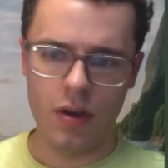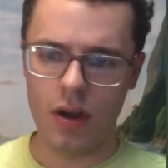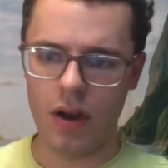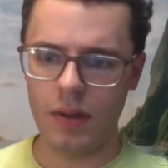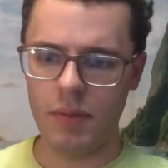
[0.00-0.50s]

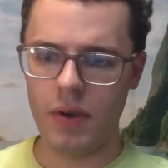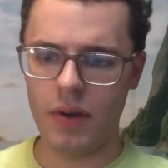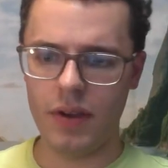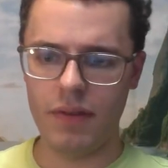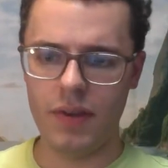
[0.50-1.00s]
Let me go
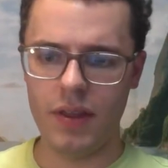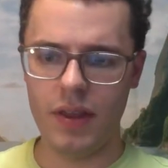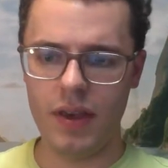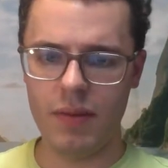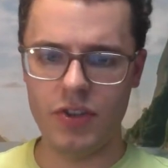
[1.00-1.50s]
ahead and give you
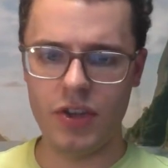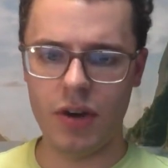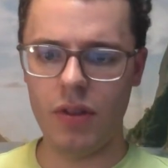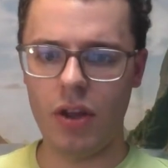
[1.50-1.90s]
the image here.